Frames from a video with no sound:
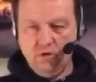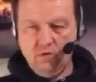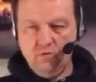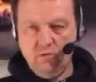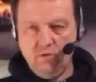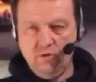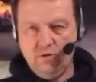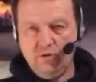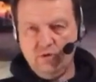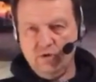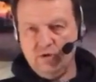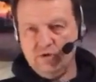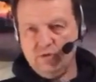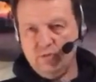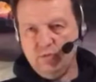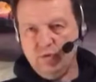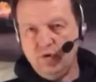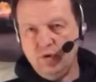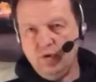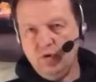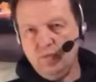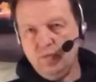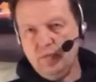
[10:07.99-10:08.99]
with this
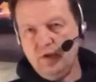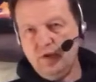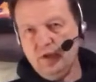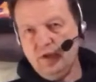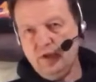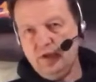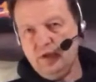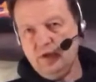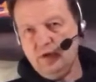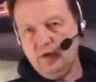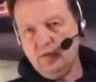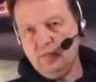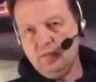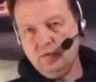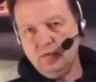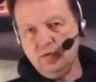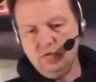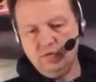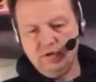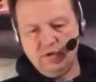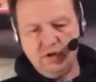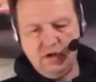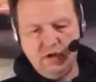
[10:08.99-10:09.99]
pure paleo
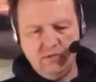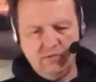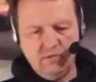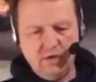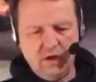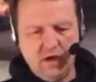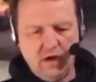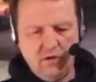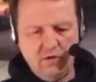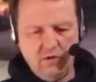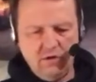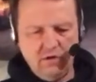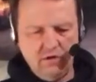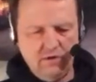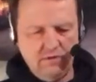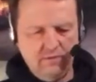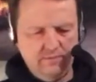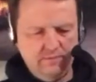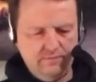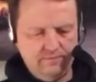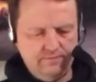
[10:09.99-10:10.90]
protein powder,